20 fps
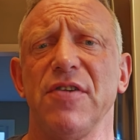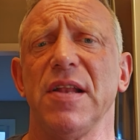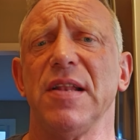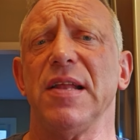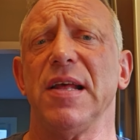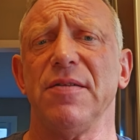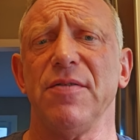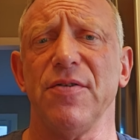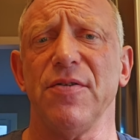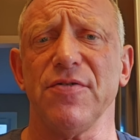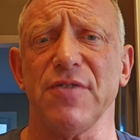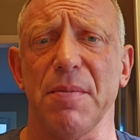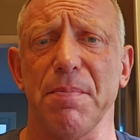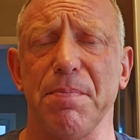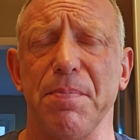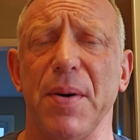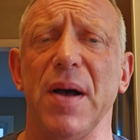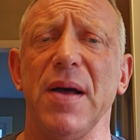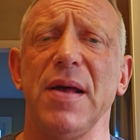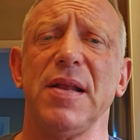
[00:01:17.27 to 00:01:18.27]
And then there's a
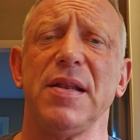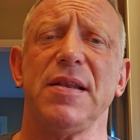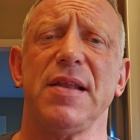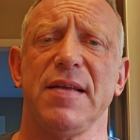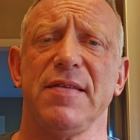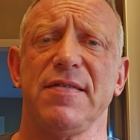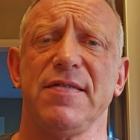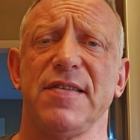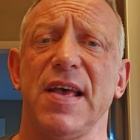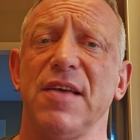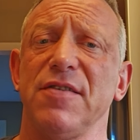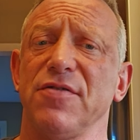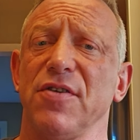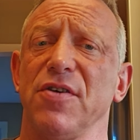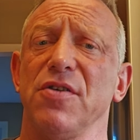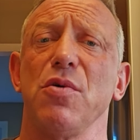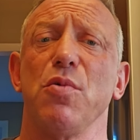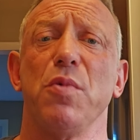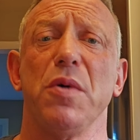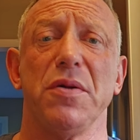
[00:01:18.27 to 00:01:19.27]
button that says, Are
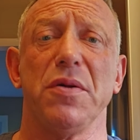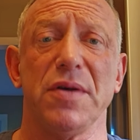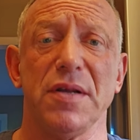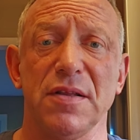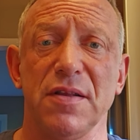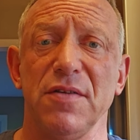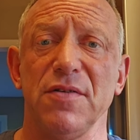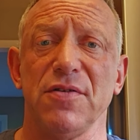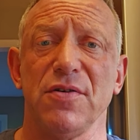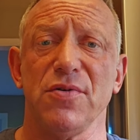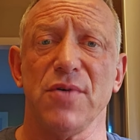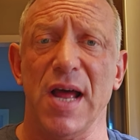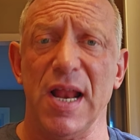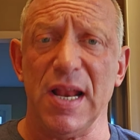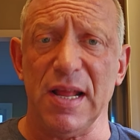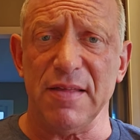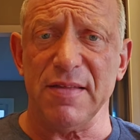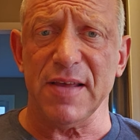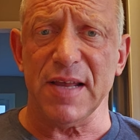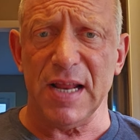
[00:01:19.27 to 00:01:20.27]
you willing to do
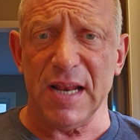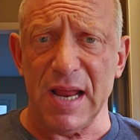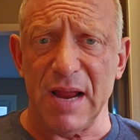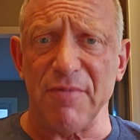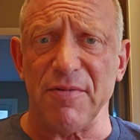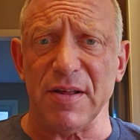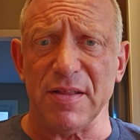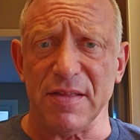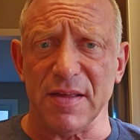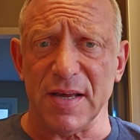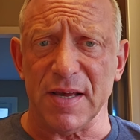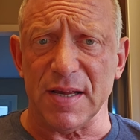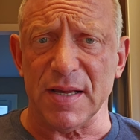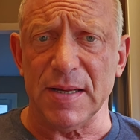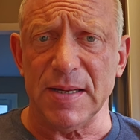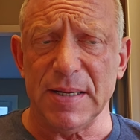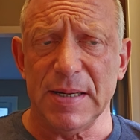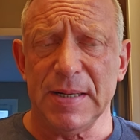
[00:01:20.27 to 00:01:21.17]
anything and everything?